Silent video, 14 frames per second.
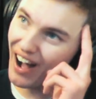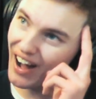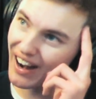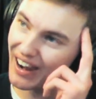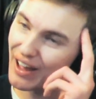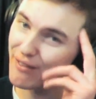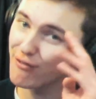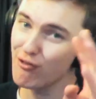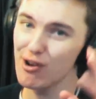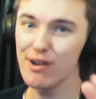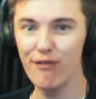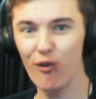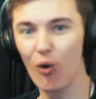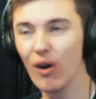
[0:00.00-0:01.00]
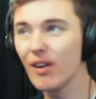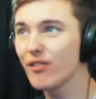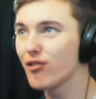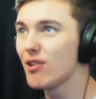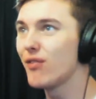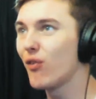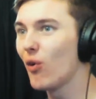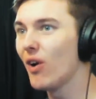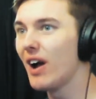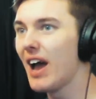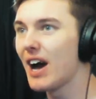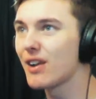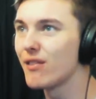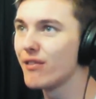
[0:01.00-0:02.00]
uh, like three, four, three, four
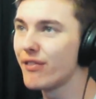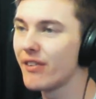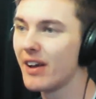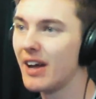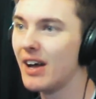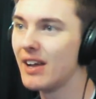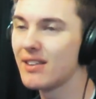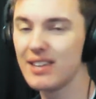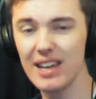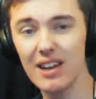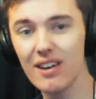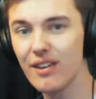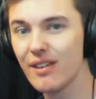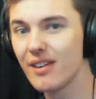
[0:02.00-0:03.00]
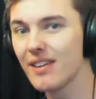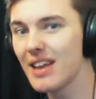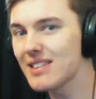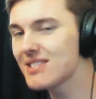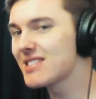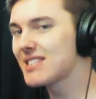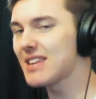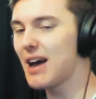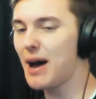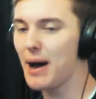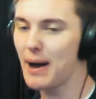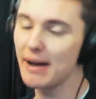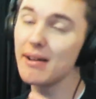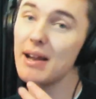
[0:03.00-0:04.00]
out of ten. That's
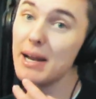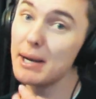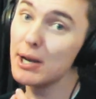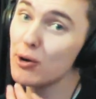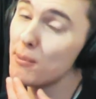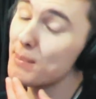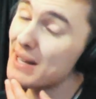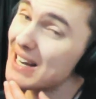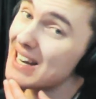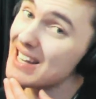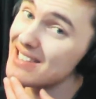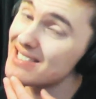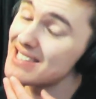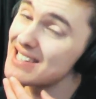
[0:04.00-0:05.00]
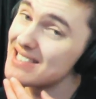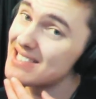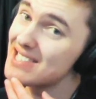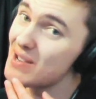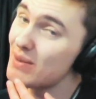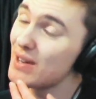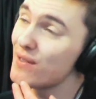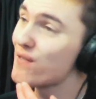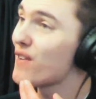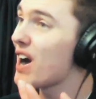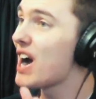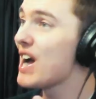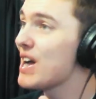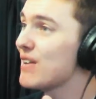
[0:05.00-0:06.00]
uh, a little bit less than
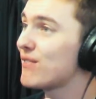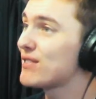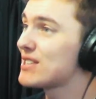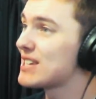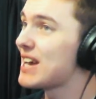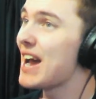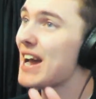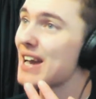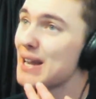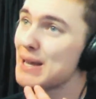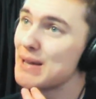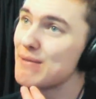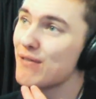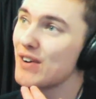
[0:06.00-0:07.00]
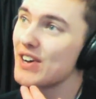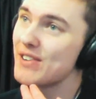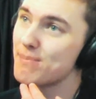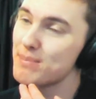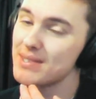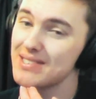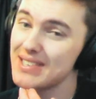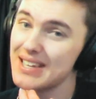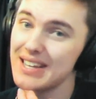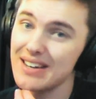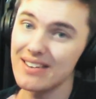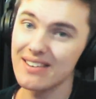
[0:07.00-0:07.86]
seventy-five to eighty-five percent.